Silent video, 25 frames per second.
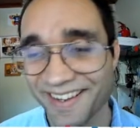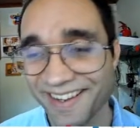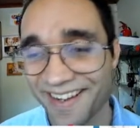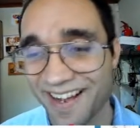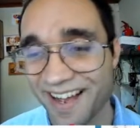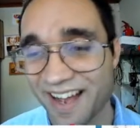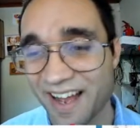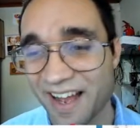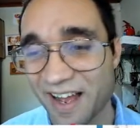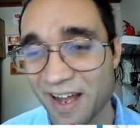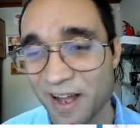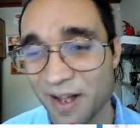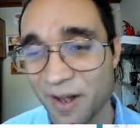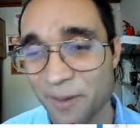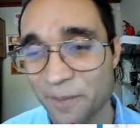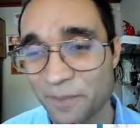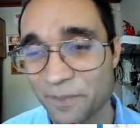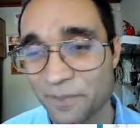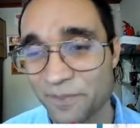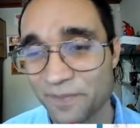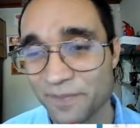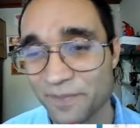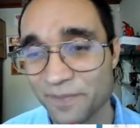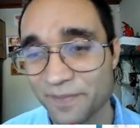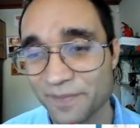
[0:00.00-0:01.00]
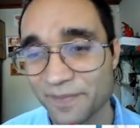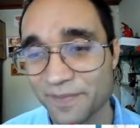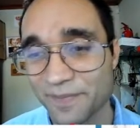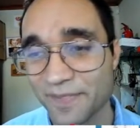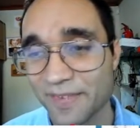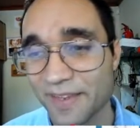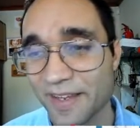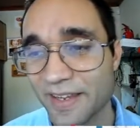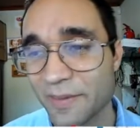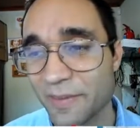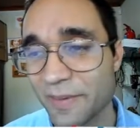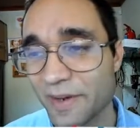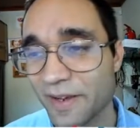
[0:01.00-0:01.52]
Um, here
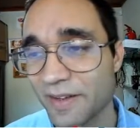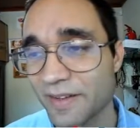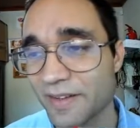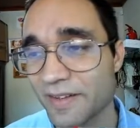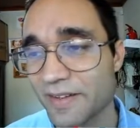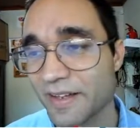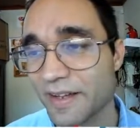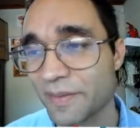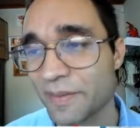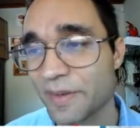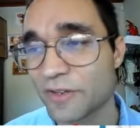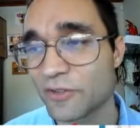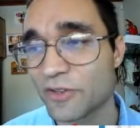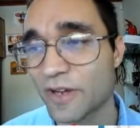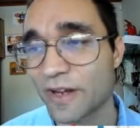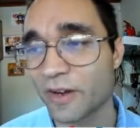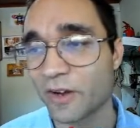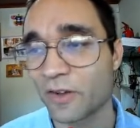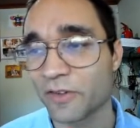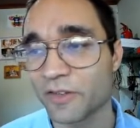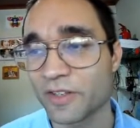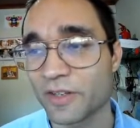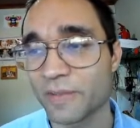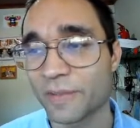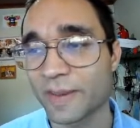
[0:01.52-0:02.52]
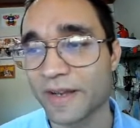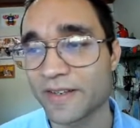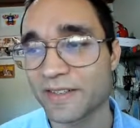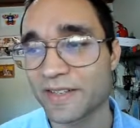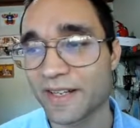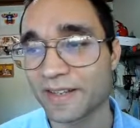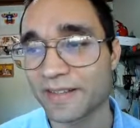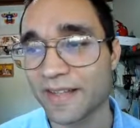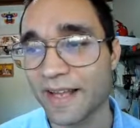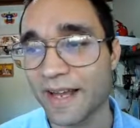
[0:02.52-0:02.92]
we go. And we drag it onto the page like that,